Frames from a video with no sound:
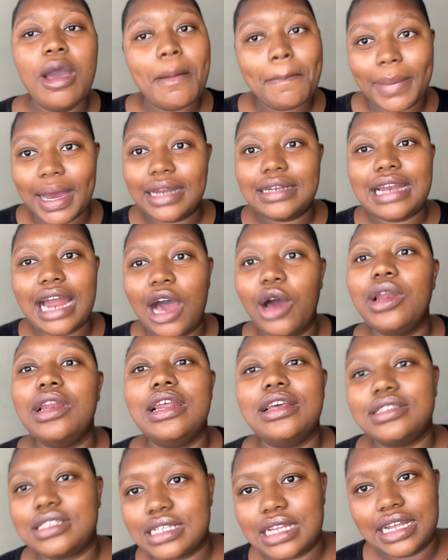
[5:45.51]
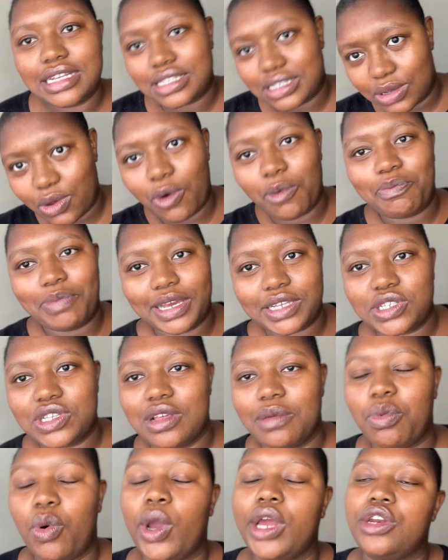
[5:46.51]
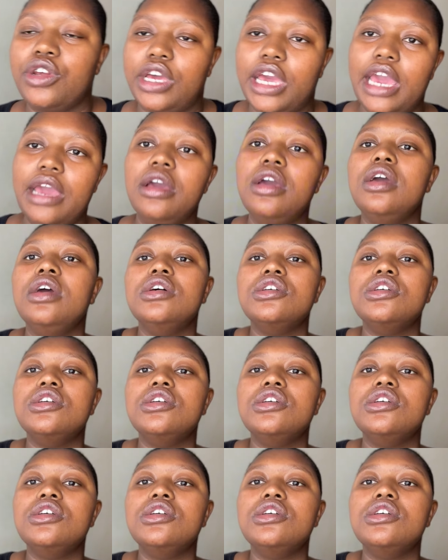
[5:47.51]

but now let's let's go back to the point okay